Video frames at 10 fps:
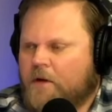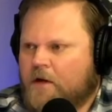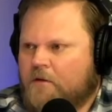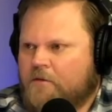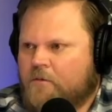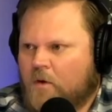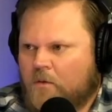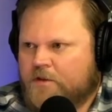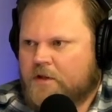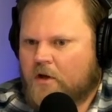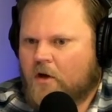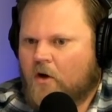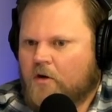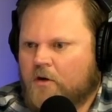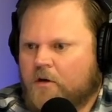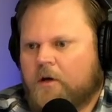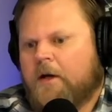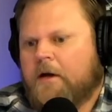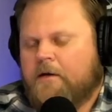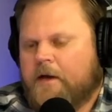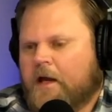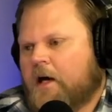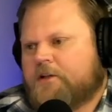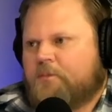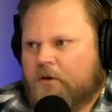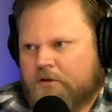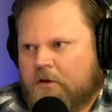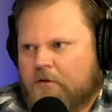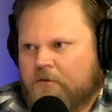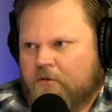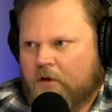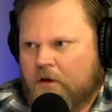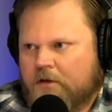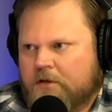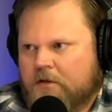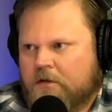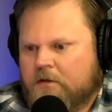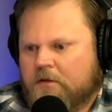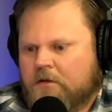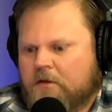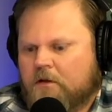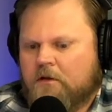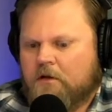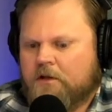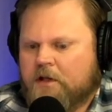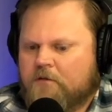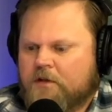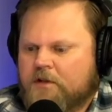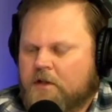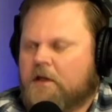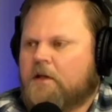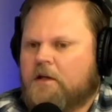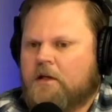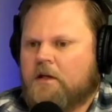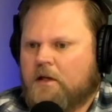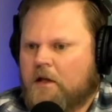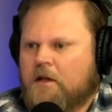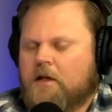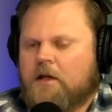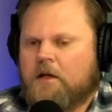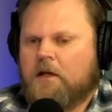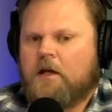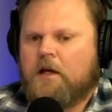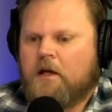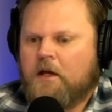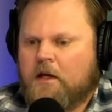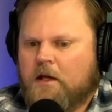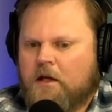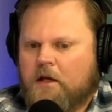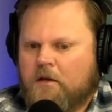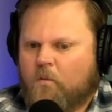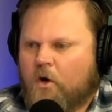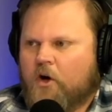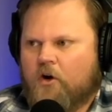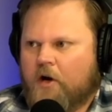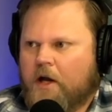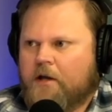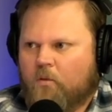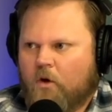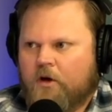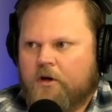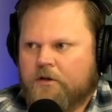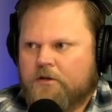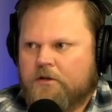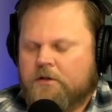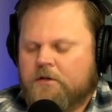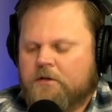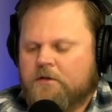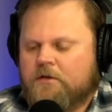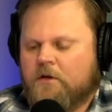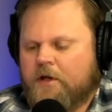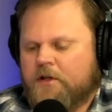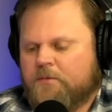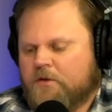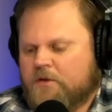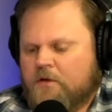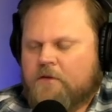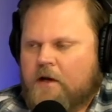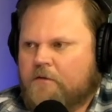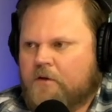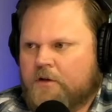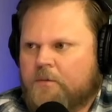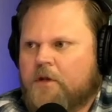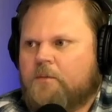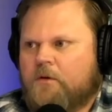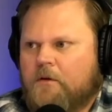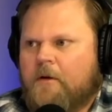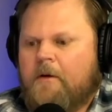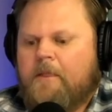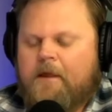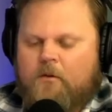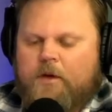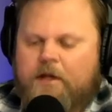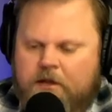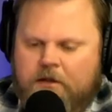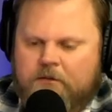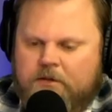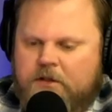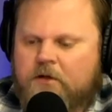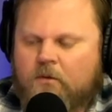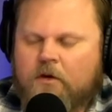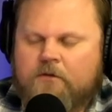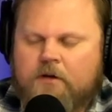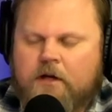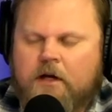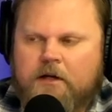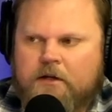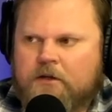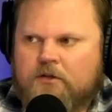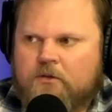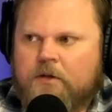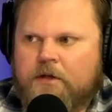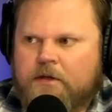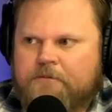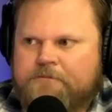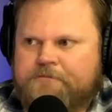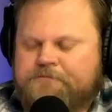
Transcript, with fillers: of what was in the garden that God's preserved for us because it gives us dignity, I think, and and and we're created workers. So he's preserved that for his people that we can still work for God and enjoy it. Right.